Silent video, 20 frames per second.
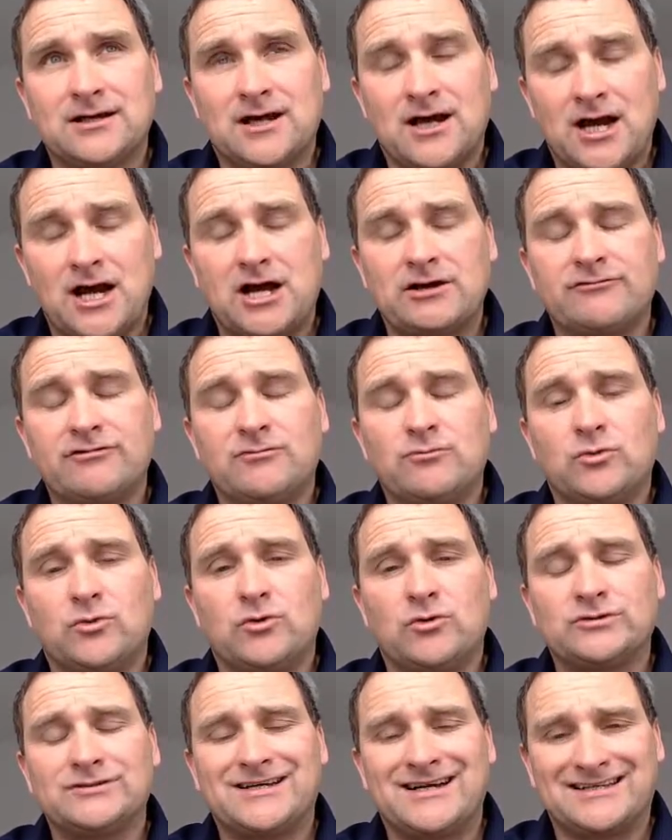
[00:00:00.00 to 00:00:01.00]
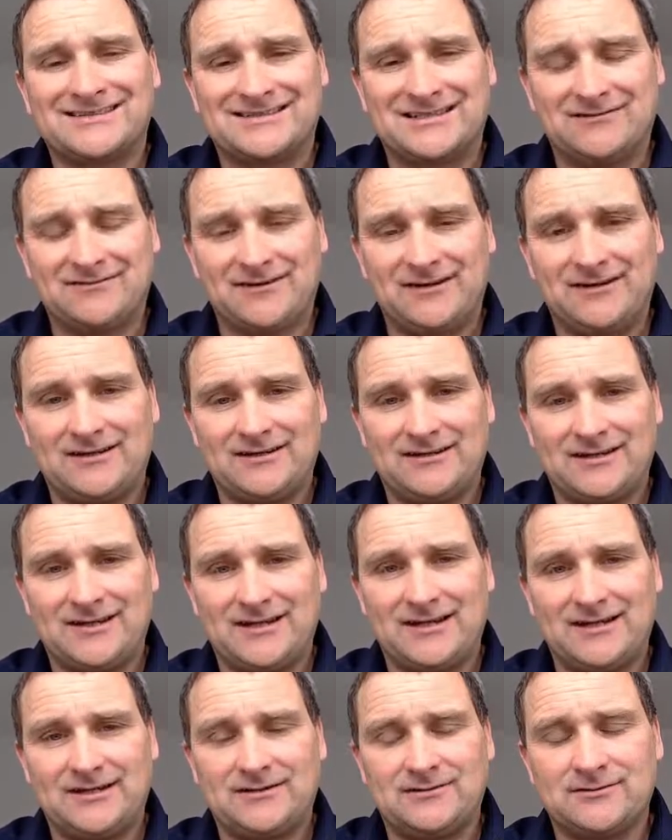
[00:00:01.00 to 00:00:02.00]
high reward activity to
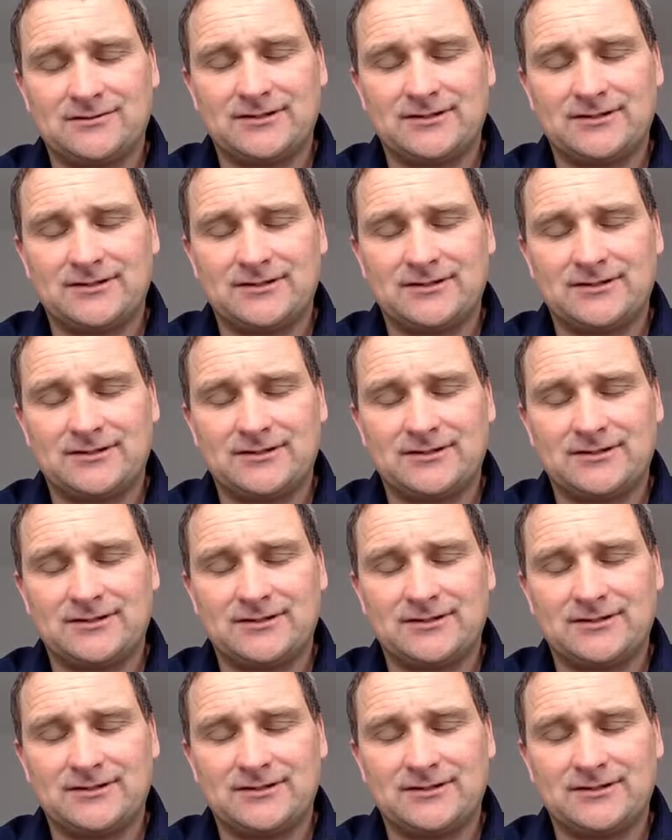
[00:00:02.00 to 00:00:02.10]
take.